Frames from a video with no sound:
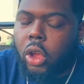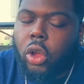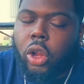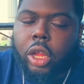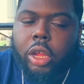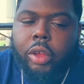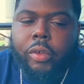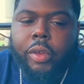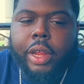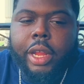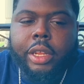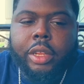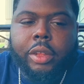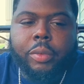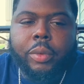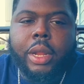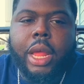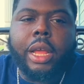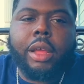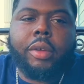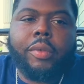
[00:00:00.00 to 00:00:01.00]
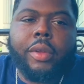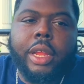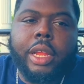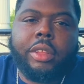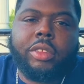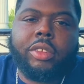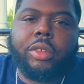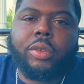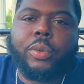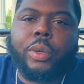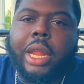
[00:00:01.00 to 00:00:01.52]
I only can relate to what I can
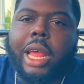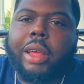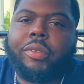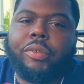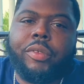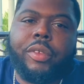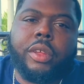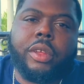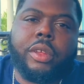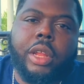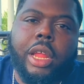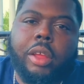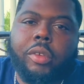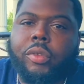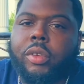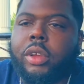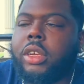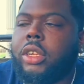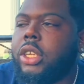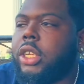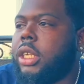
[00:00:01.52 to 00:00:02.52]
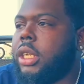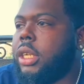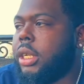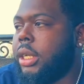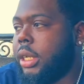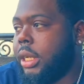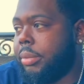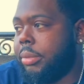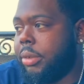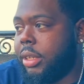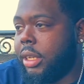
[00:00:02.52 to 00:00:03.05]
relate to, what I feel. Like, real shit,
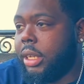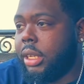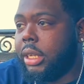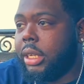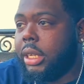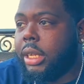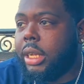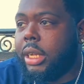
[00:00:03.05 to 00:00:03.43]
you know what I'm saying?